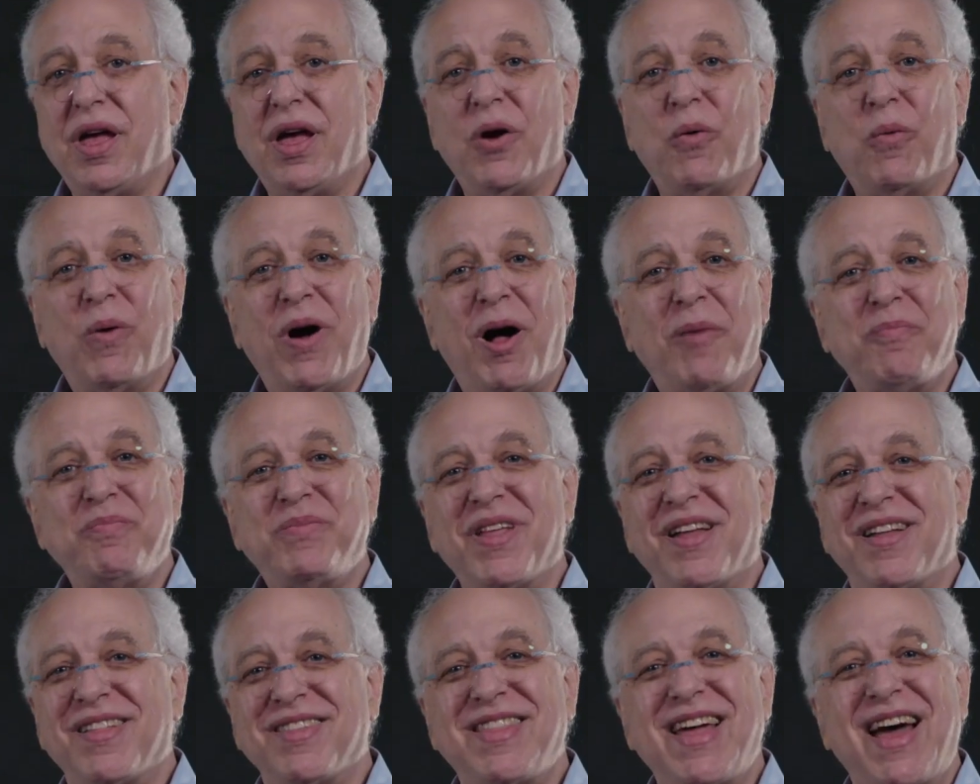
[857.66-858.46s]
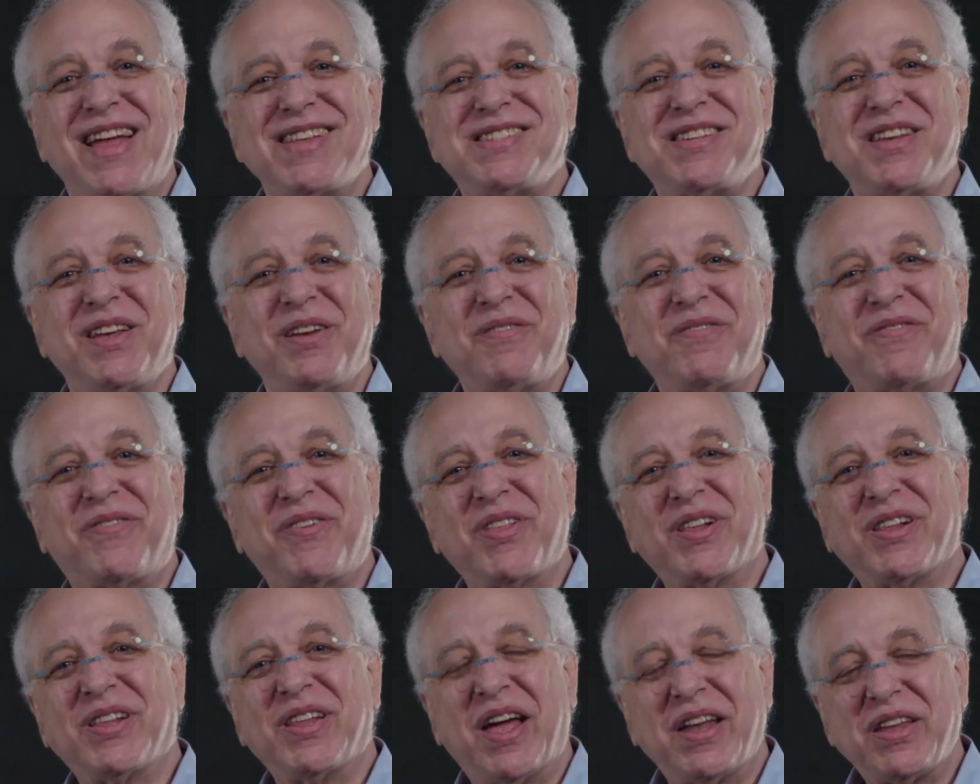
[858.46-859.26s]
Well, that's it
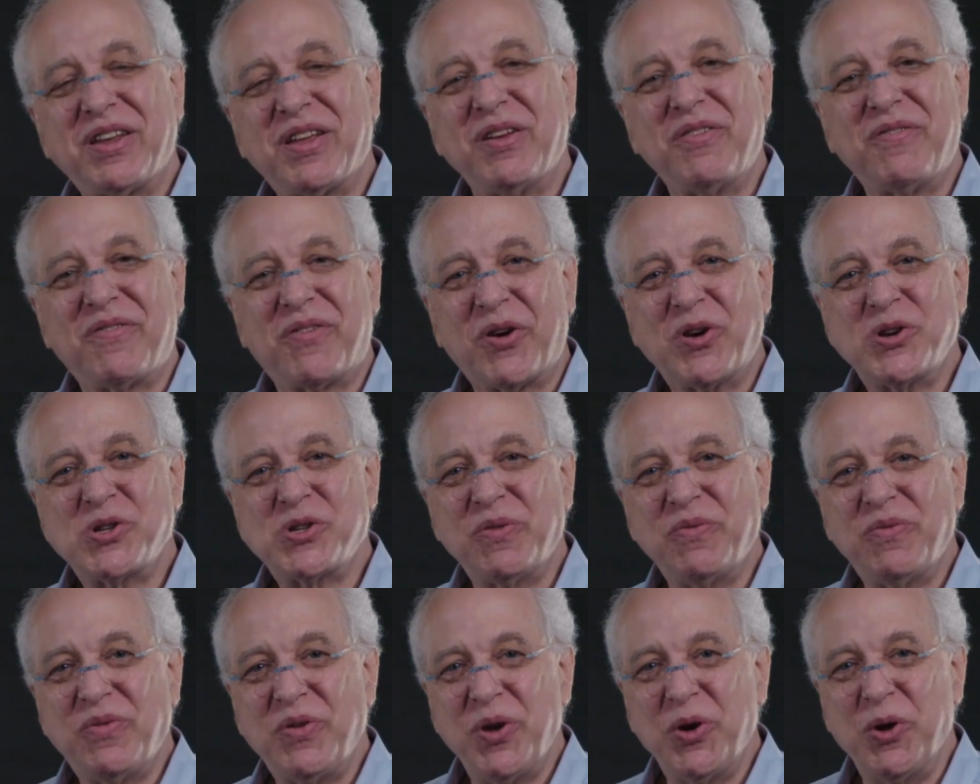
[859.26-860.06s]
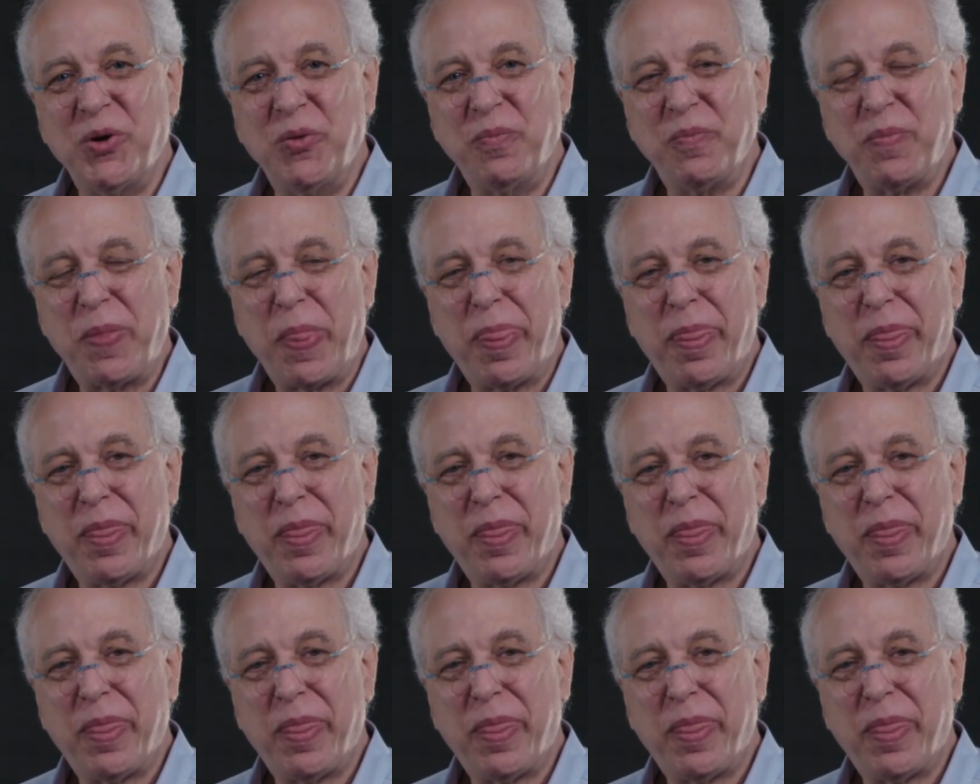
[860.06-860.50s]
for the LUT conversion view.